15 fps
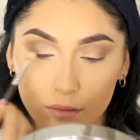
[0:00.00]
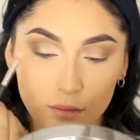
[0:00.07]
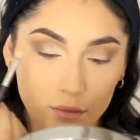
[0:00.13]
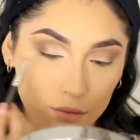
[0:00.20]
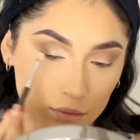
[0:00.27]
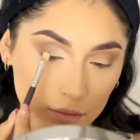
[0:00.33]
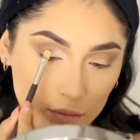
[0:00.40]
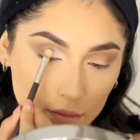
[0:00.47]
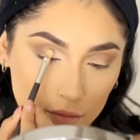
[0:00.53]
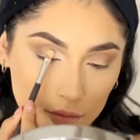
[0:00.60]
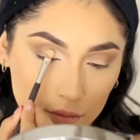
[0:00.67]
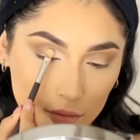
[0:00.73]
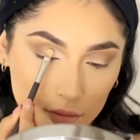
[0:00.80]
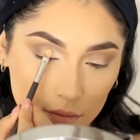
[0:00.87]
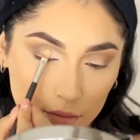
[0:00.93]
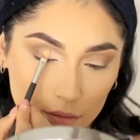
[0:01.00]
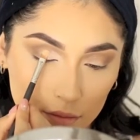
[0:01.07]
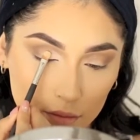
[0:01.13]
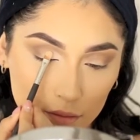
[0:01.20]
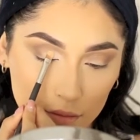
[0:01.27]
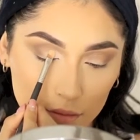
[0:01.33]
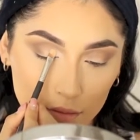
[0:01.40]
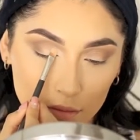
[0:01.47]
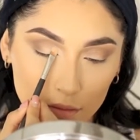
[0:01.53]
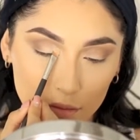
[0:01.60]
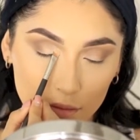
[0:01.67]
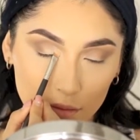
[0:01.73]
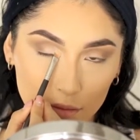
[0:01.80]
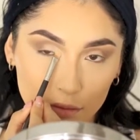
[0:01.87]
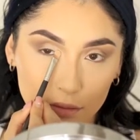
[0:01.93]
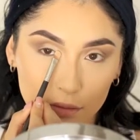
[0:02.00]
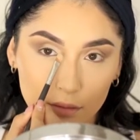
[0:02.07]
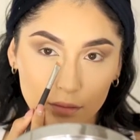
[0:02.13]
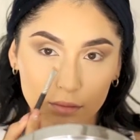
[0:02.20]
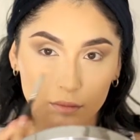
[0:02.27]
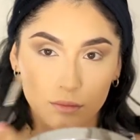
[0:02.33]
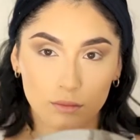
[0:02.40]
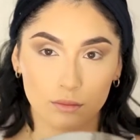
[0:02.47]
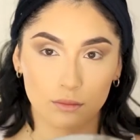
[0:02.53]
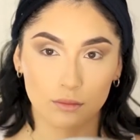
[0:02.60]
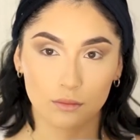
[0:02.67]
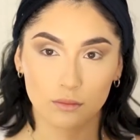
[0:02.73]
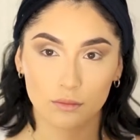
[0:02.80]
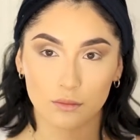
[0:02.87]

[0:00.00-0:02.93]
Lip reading: that's why I'm not using a concealer to cut the crease.